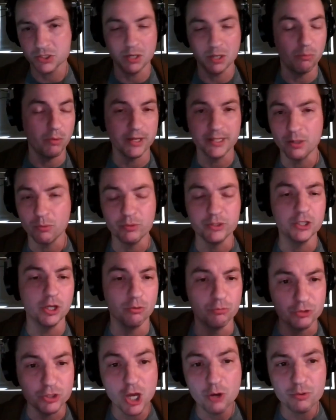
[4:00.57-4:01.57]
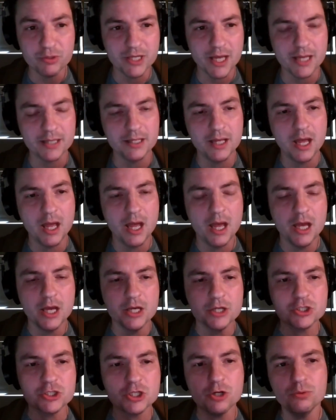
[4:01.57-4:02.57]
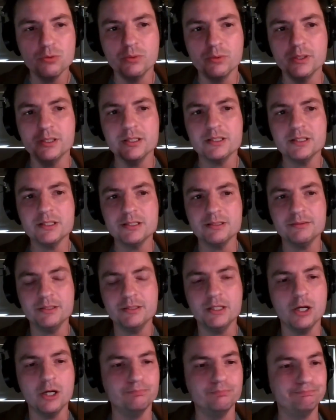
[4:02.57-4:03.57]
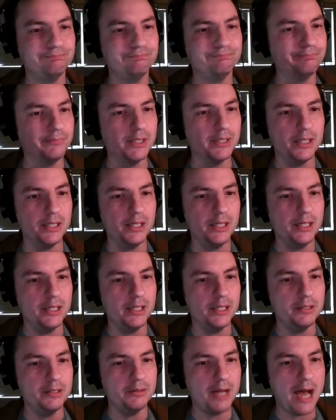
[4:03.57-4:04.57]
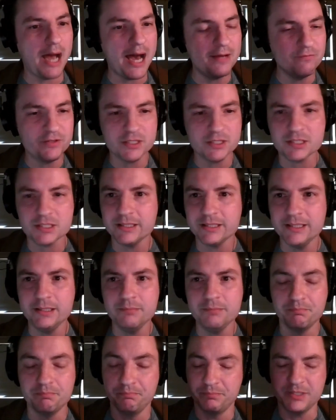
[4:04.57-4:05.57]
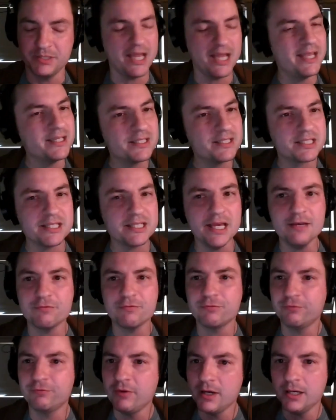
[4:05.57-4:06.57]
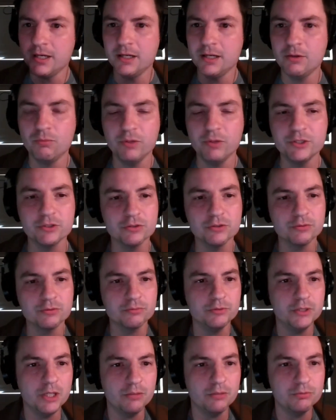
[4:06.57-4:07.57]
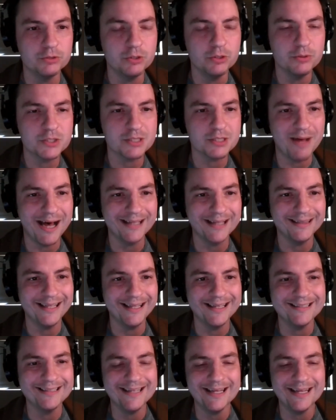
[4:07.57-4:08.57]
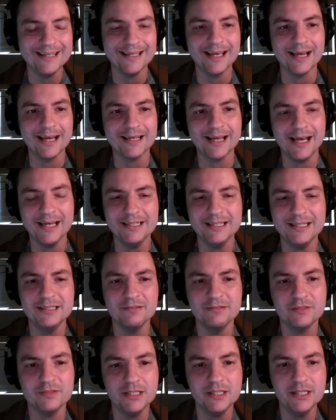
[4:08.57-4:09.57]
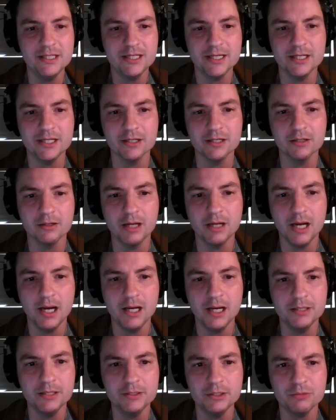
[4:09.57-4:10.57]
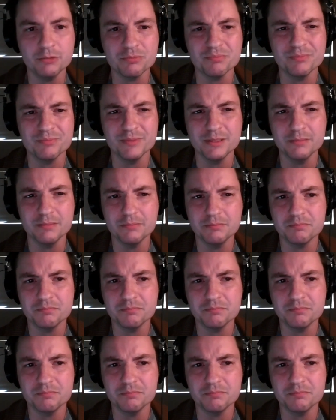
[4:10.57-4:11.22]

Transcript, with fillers: in some way that we don't know yet that. So, you know, uh, obviously staying safe uh, when you're, you know, doing some online dating kind of key here. Uh, you know,